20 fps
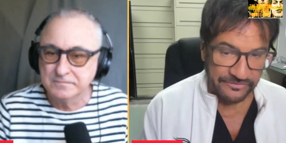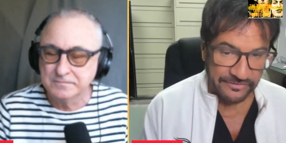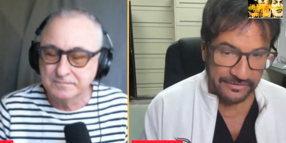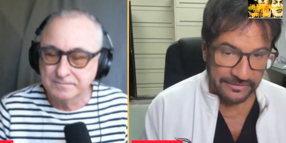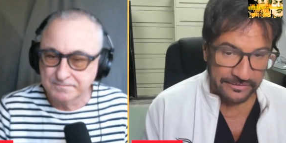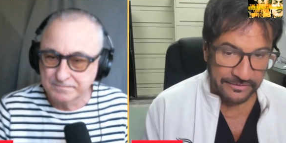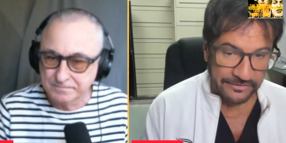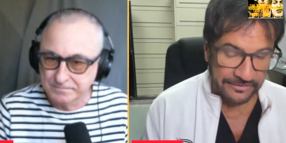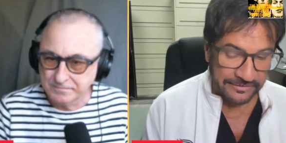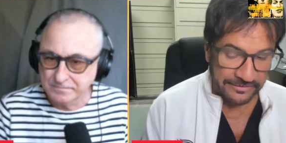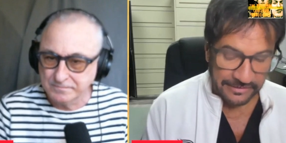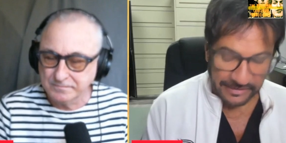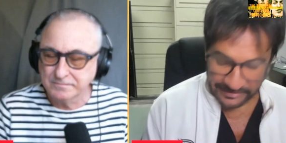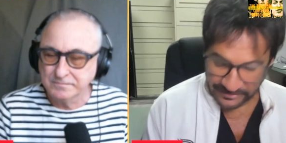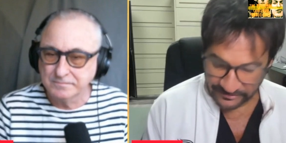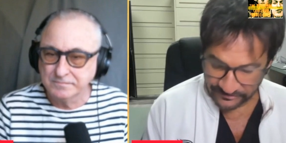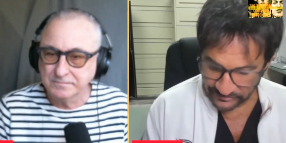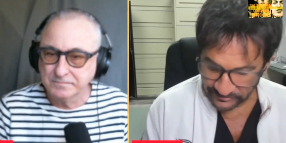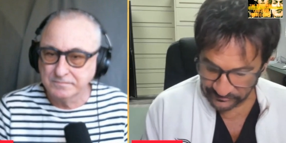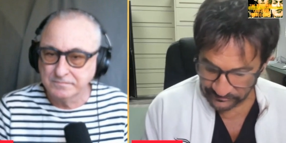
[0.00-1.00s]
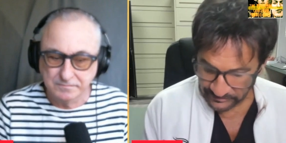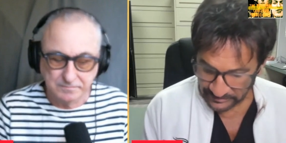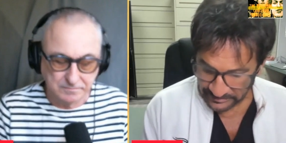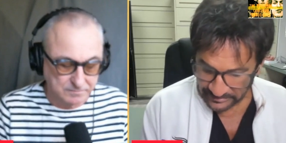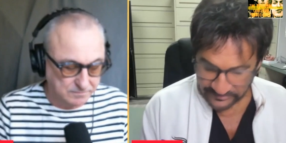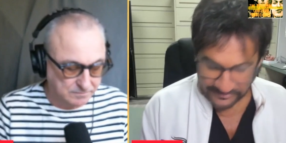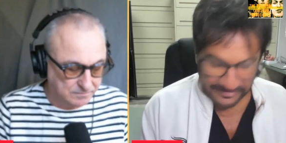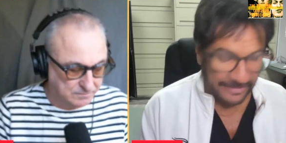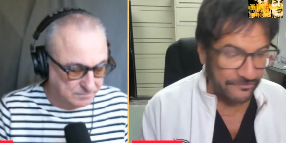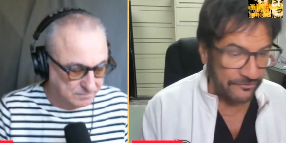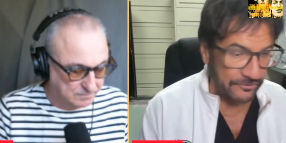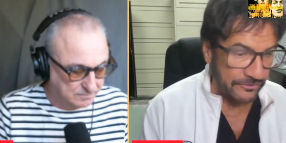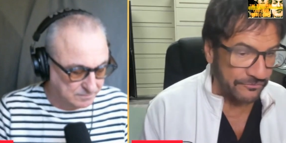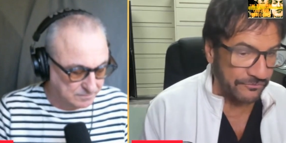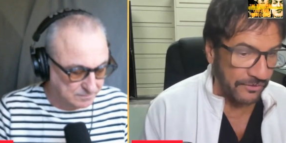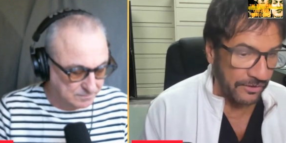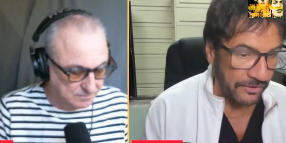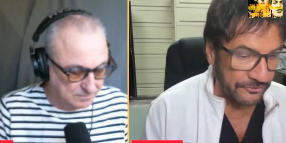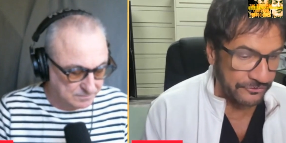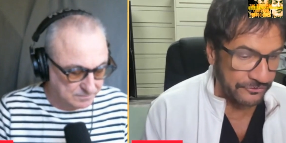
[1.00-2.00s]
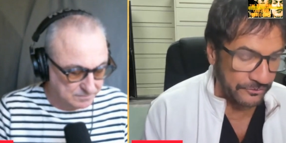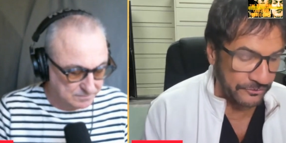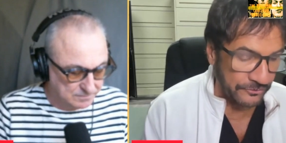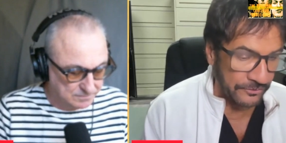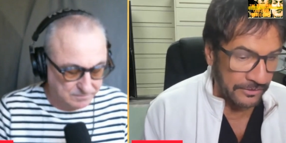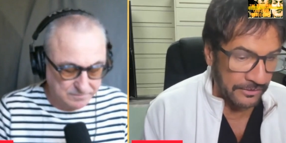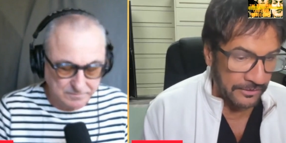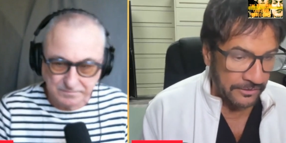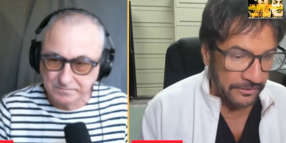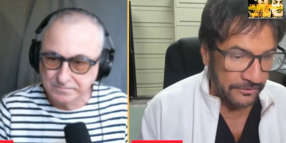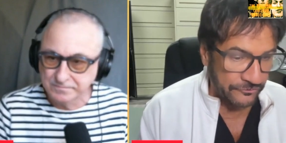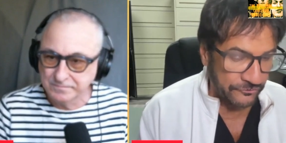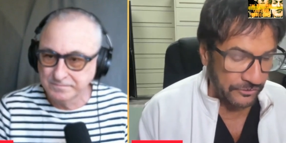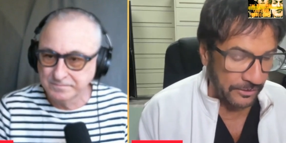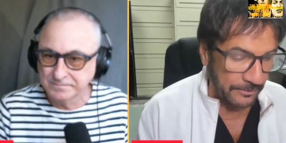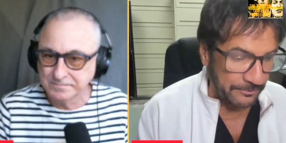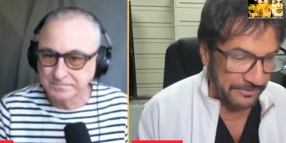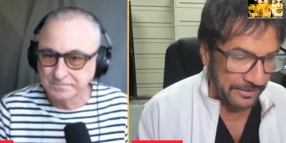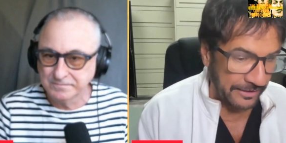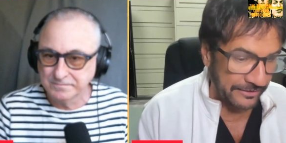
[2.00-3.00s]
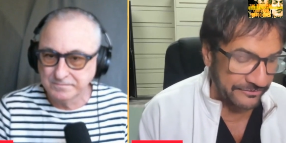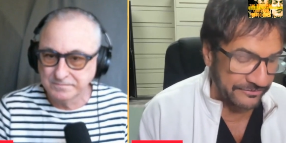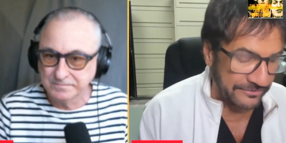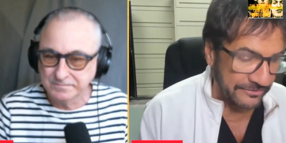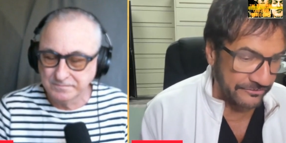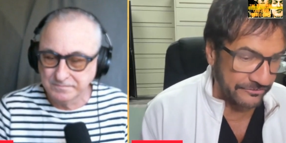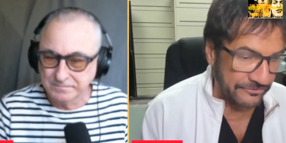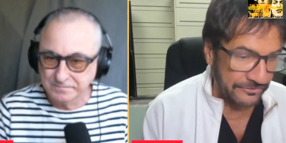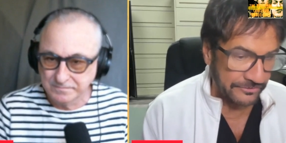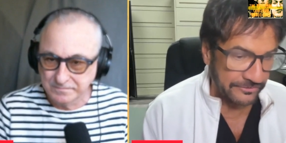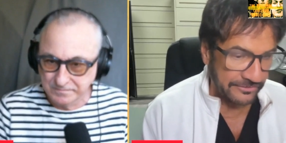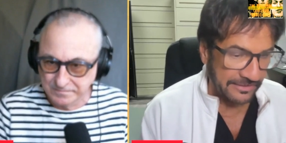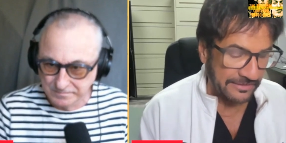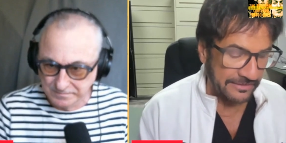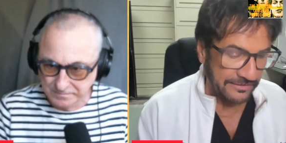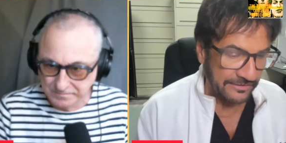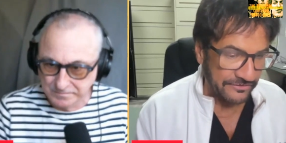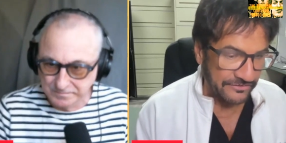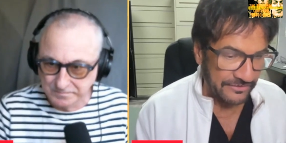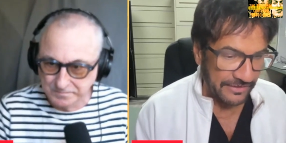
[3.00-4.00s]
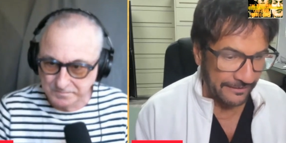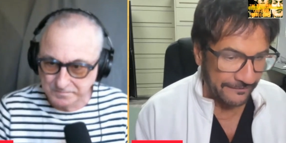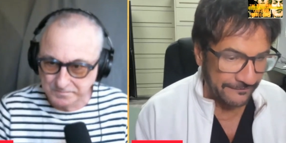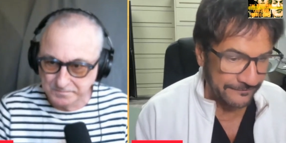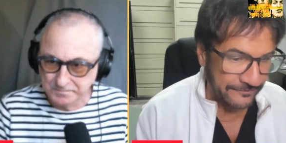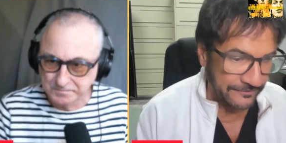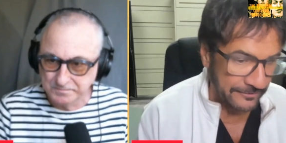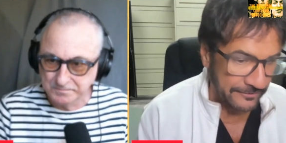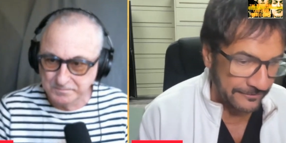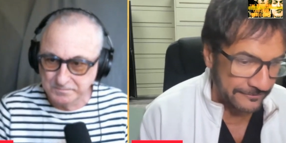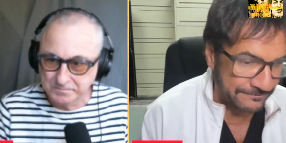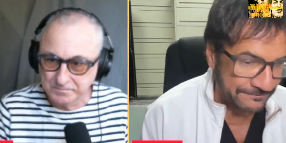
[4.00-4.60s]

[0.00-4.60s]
Speaker 1: that, I guess he'd naturally fall to Trump now since Kennedy's out. So